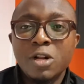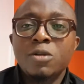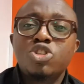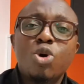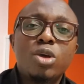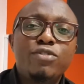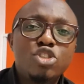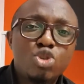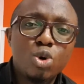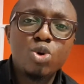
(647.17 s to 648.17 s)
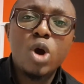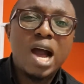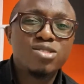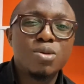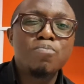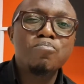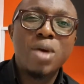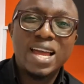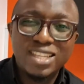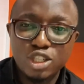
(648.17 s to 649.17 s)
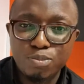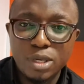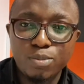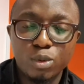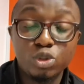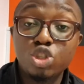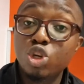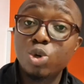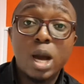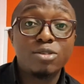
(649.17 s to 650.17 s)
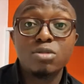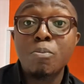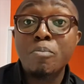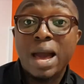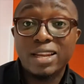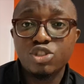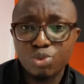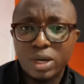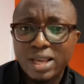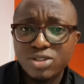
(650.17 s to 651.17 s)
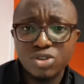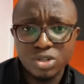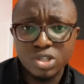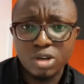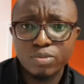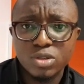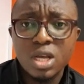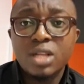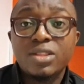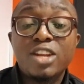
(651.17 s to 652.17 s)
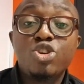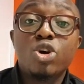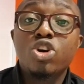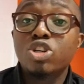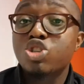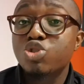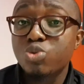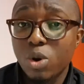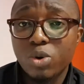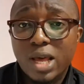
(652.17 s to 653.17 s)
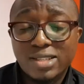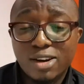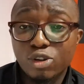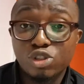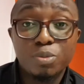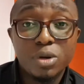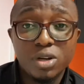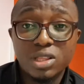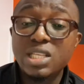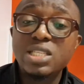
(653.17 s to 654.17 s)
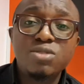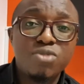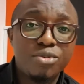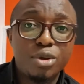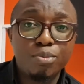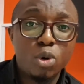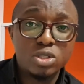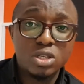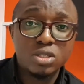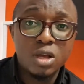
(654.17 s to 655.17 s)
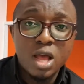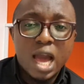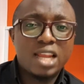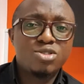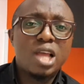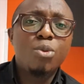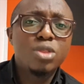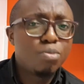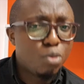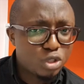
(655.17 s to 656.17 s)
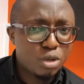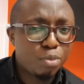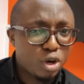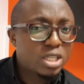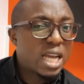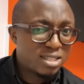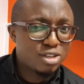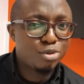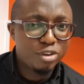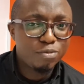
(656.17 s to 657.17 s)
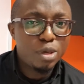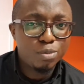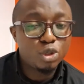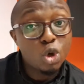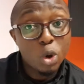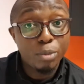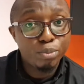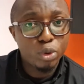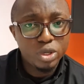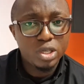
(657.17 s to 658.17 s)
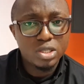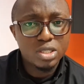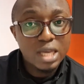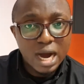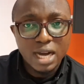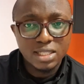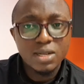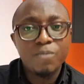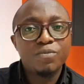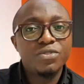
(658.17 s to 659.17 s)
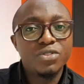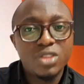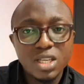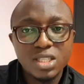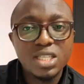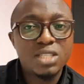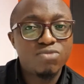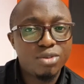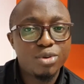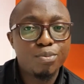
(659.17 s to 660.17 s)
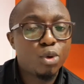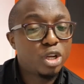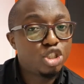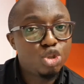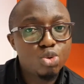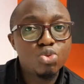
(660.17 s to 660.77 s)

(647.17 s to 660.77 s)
So if you don't know how to manage people, you don't know how to manage relationships, then you're going to struggle as an entrepreneur. This is very important. And I'll start with the most important category of people, your employees. Guys, this is very important. Do